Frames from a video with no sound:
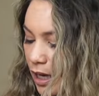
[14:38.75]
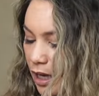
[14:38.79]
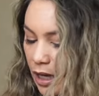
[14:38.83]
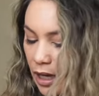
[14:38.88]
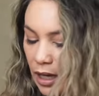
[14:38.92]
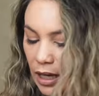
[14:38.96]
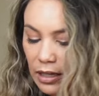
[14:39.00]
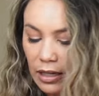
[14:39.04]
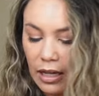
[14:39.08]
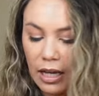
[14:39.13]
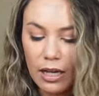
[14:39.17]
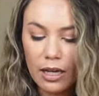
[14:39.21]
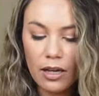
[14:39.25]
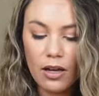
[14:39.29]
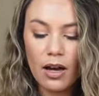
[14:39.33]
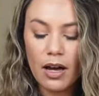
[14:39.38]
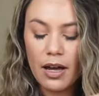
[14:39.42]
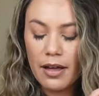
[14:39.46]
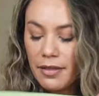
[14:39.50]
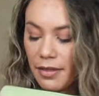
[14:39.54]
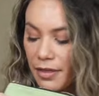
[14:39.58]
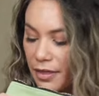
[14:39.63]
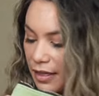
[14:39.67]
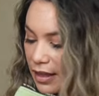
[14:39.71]
and I
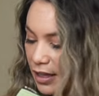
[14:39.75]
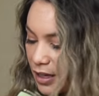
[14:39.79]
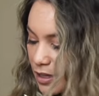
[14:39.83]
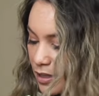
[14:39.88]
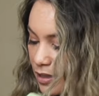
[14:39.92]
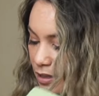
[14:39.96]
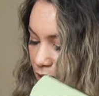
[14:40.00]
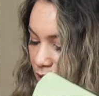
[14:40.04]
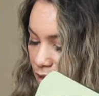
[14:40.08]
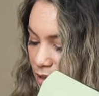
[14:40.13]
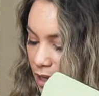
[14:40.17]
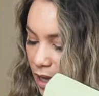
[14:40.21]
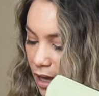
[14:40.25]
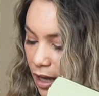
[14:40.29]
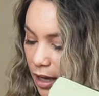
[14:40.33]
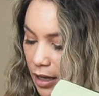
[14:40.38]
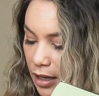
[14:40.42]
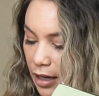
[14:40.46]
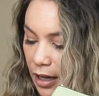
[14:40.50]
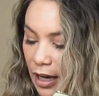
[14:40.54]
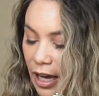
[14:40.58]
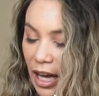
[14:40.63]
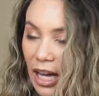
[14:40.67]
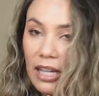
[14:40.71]
got this,
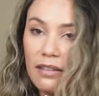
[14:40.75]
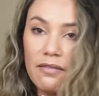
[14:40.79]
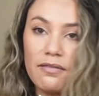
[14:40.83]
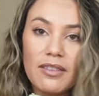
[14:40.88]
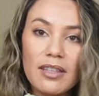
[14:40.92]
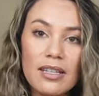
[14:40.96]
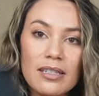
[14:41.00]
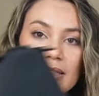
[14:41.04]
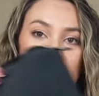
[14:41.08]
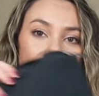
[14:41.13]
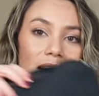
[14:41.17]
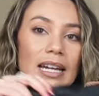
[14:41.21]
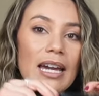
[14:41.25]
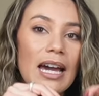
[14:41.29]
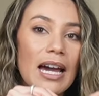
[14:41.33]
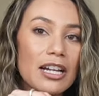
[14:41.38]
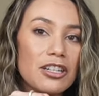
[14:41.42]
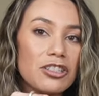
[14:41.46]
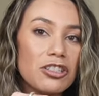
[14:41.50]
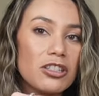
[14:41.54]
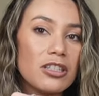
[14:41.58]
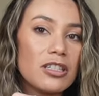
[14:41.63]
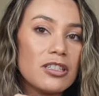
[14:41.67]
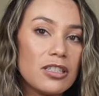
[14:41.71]
and I have this that I
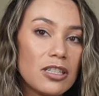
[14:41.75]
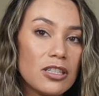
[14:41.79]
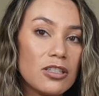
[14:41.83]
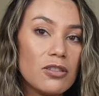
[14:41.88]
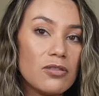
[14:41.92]
actually did